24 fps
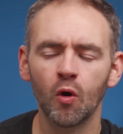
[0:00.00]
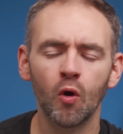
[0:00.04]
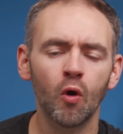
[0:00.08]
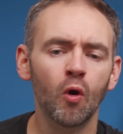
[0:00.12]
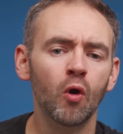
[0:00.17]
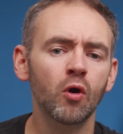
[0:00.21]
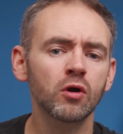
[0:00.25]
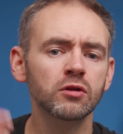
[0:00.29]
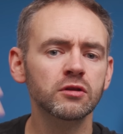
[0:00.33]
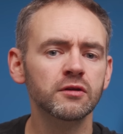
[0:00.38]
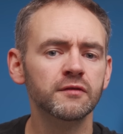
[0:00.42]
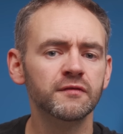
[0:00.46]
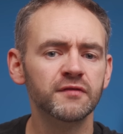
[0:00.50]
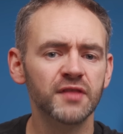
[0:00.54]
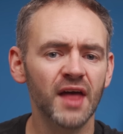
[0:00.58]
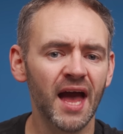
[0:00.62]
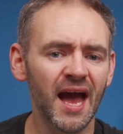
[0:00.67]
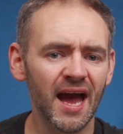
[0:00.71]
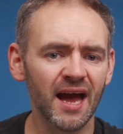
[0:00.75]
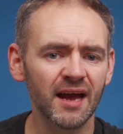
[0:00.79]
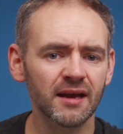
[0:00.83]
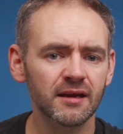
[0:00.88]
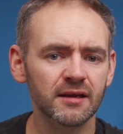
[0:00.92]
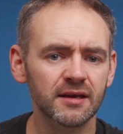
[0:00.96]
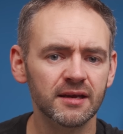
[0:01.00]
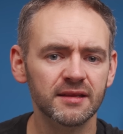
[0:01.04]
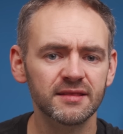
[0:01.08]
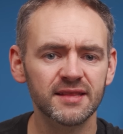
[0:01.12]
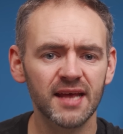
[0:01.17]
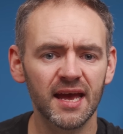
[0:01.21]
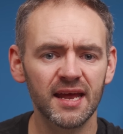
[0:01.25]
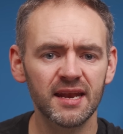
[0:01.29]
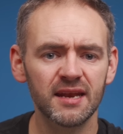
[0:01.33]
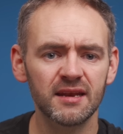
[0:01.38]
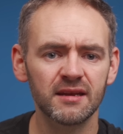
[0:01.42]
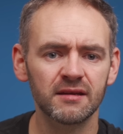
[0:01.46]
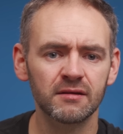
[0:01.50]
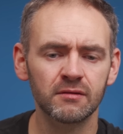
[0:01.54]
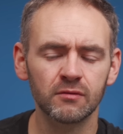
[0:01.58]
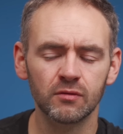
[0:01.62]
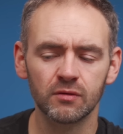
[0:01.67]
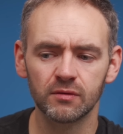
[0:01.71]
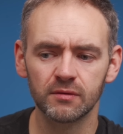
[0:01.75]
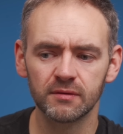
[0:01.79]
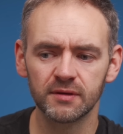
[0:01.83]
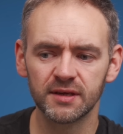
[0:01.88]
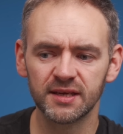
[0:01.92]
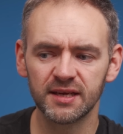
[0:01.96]
All of that can then
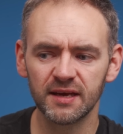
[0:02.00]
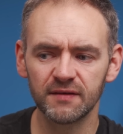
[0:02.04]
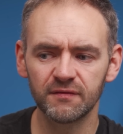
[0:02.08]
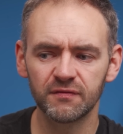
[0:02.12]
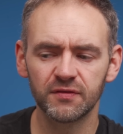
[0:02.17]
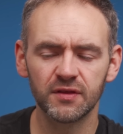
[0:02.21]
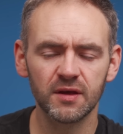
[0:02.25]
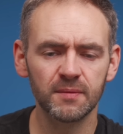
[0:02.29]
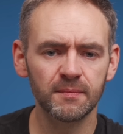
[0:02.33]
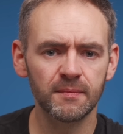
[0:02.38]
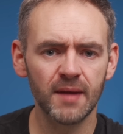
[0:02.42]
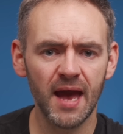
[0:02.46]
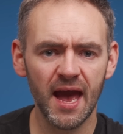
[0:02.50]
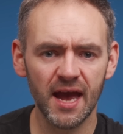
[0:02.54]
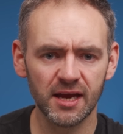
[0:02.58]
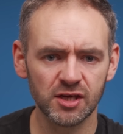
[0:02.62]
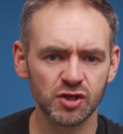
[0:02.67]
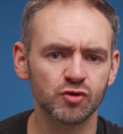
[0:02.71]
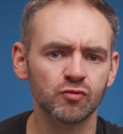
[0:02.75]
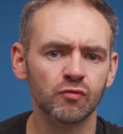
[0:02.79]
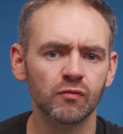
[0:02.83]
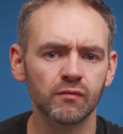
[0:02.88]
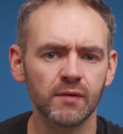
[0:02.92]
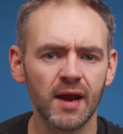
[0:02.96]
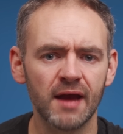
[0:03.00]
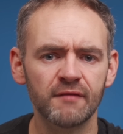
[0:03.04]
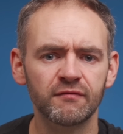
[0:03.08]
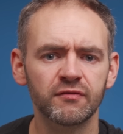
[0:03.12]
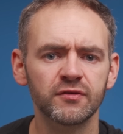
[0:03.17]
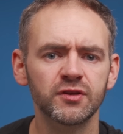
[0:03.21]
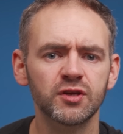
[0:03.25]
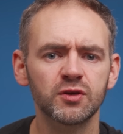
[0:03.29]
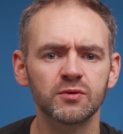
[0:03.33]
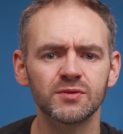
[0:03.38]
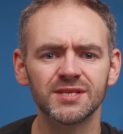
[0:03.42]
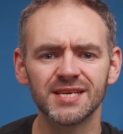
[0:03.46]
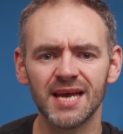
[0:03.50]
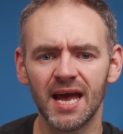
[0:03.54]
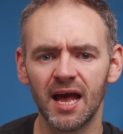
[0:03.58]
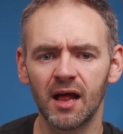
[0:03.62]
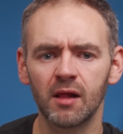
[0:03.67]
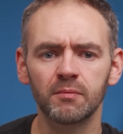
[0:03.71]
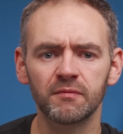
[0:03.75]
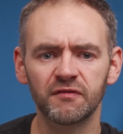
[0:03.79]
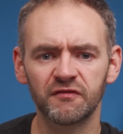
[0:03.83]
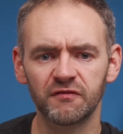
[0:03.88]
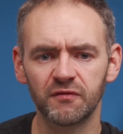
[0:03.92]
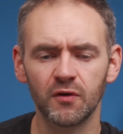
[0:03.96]
give them extra revenue to
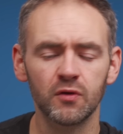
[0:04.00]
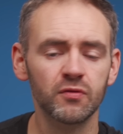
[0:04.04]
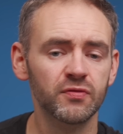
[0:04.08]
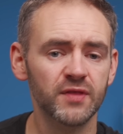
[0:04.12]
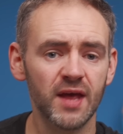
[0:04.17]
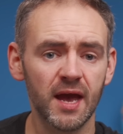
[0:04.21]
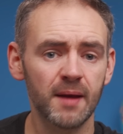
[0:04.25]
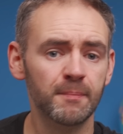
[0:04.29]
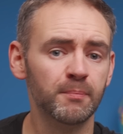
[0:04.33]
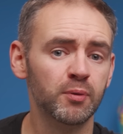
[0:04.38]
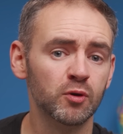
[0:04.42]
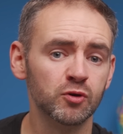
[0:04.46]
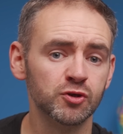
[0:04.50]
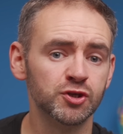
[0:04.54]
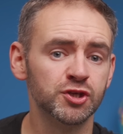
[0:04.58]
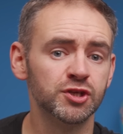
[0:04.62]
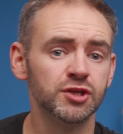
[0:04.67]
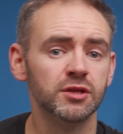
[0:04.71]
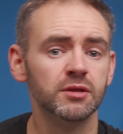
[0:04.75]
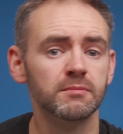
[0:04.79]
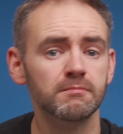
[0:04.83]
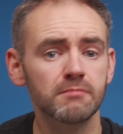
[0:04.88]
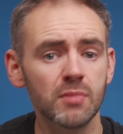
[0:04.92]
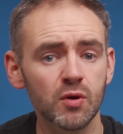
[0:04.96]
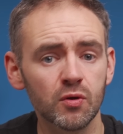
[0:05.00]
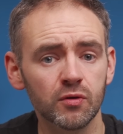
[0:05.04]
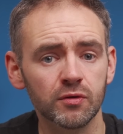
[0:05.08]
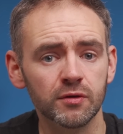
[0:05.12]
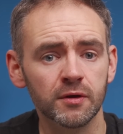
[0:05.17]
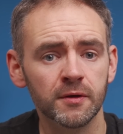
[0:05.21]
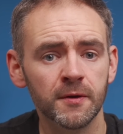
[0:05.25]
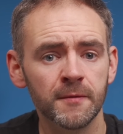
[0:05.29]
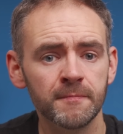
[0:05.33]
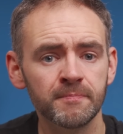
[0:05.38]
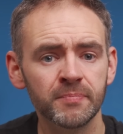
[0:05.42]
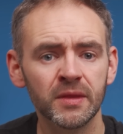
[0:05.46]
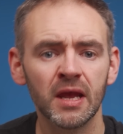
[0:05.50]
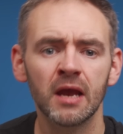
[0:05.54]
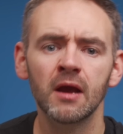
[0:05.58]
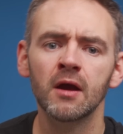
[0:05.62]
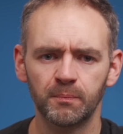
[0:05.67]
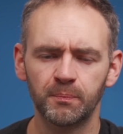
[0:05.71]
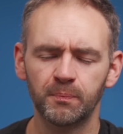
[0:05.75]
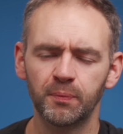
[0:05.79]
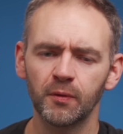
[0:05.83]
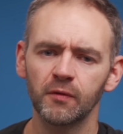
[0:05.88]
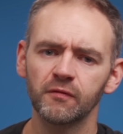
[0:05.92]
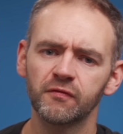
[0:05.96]
help fund their push to the moon.
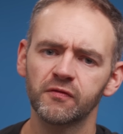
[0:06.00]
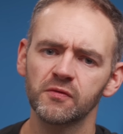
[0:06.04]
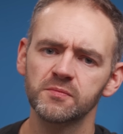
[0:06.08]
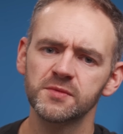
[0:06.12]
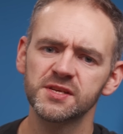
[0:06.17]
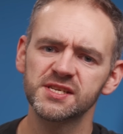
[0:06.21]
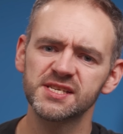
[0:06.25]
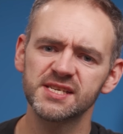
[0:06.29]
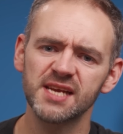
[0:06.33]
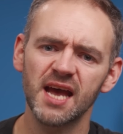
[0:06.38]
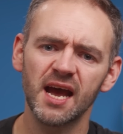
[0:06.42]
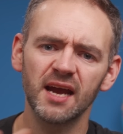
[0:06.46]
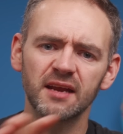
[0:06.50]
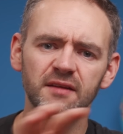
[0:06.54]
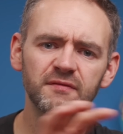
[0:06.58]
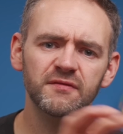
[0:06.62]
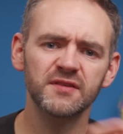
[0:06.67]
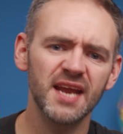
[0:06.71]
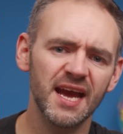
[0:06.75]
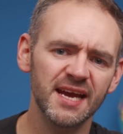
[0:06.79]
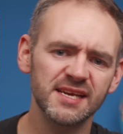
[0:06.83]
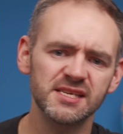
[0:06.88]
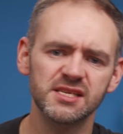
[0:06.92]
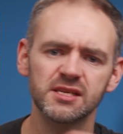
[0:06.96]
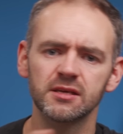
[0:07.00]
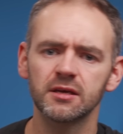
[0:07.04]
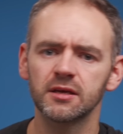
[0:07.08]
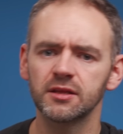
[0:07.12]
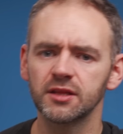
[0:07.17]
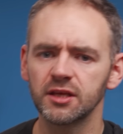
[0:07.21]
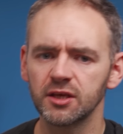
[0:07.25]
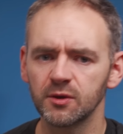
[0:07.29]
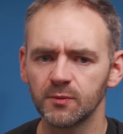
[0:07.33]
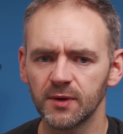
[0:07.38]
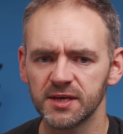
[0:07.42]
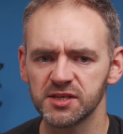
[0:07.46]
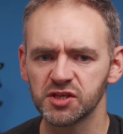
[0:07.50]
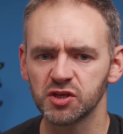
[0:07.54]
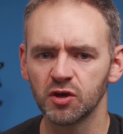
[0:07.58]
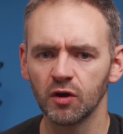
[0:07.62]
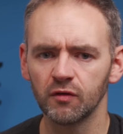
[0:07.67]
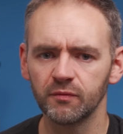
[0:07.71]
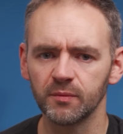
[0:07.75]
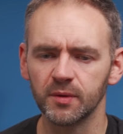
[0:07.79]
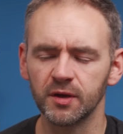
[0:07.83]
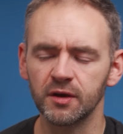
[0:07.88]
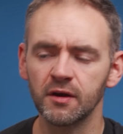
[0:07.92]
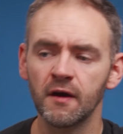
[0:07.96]
But from the side of NASA and the US
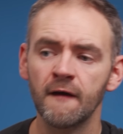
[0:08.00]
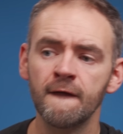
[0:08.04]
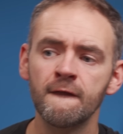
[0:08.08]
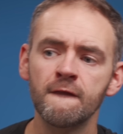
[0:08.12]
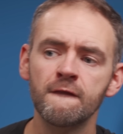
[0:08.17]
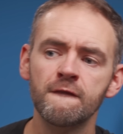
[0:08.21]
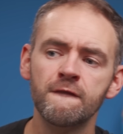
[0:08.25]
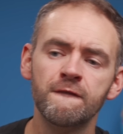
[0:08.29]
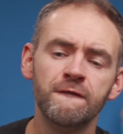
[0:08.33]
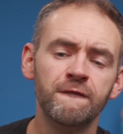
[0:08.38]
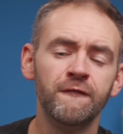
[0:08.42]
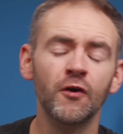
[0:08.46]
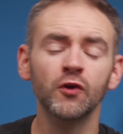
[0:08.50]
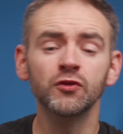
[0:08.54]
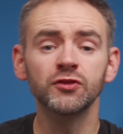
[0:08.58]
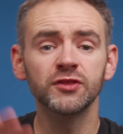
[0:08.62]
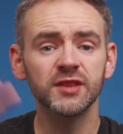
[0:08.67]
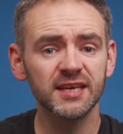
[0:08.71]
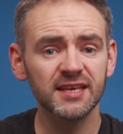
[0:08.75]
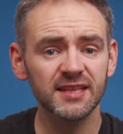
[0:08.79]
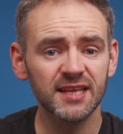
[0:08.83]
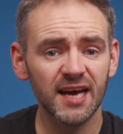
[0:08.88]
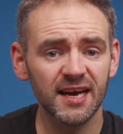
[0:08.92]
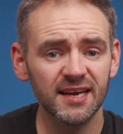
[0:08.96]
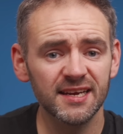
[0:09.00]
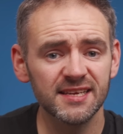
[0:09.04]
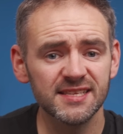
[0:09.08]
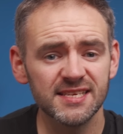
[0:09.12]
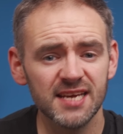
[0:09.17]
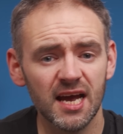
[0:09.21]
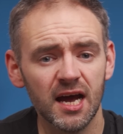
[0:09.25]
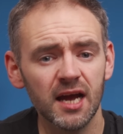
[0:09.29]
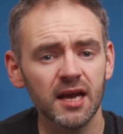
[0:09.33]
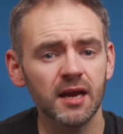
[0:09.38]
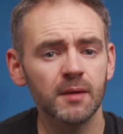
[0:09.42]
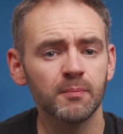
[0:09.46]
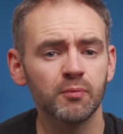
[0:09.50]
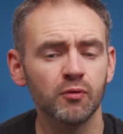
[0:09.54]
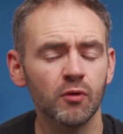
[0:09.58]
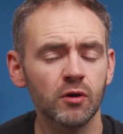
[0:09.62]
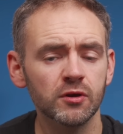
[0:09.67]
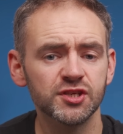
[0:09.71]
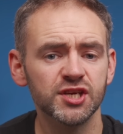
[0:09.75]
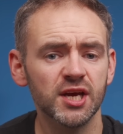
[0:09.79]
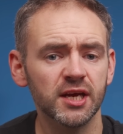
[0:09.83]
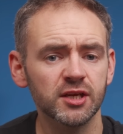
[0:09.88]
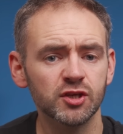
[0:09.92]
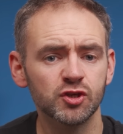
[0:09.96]
government, funding that entire
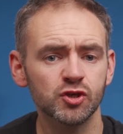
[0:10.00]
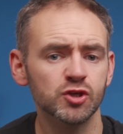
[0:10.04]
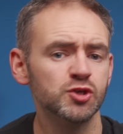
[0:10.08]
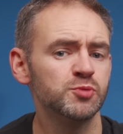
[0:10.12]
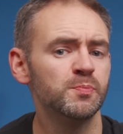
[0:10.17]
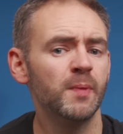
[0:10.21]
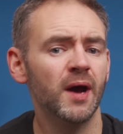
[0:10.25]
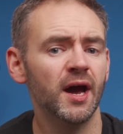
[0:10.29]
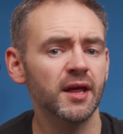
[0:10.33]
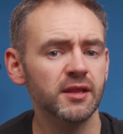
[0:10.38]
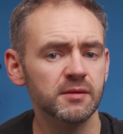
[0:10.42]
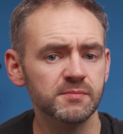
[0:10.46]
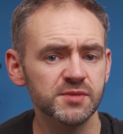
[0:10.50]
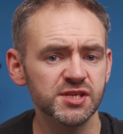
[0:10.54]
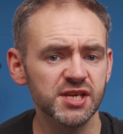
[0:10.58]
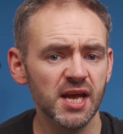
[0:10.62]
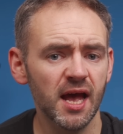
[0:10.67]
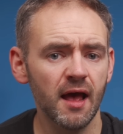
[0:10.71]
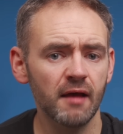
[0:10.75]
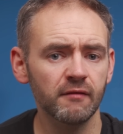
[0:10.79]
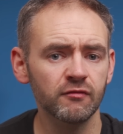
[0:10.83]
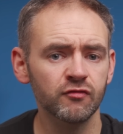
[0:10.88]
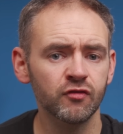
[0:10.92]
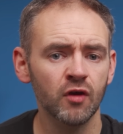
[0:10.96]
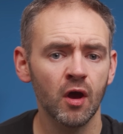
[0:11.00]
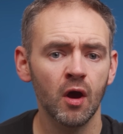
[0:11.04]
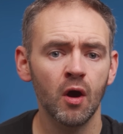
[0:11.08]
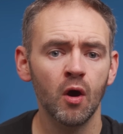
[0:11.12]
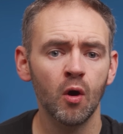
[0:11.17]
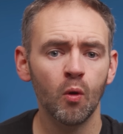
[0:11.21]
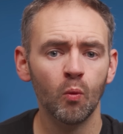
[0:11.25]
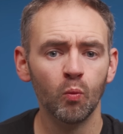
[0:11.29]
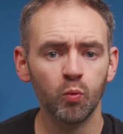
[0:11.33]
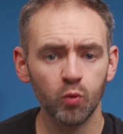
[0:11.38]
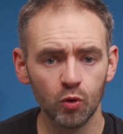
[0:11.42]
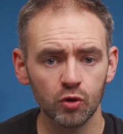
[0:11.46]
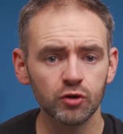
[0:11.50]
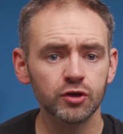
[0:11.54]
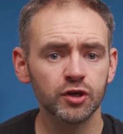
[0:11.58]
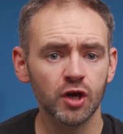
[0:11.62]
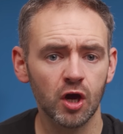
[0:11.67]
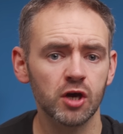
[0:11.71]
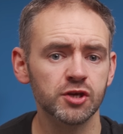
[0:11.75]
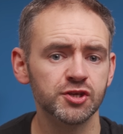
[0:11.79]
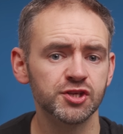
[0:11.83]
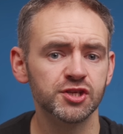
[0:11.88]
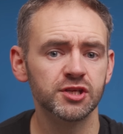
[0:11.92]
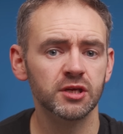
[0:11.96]
project just by themselves would
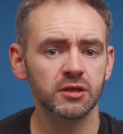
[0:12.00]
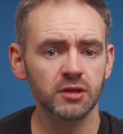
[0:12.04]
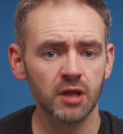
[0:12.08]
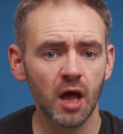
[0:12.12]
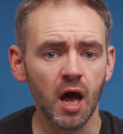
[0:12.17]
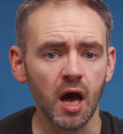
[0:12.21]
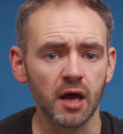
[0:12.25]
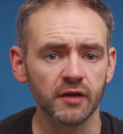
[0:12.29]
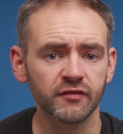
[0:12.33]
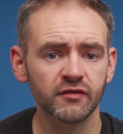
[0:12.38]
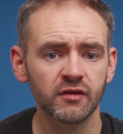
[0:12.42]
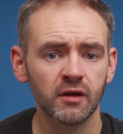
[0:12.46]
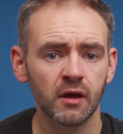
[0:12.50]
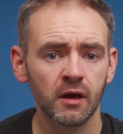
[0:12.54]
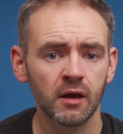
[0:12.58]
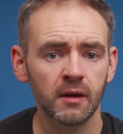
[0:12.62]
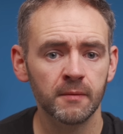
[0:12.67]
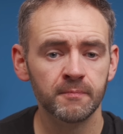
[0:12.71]
cost a lot.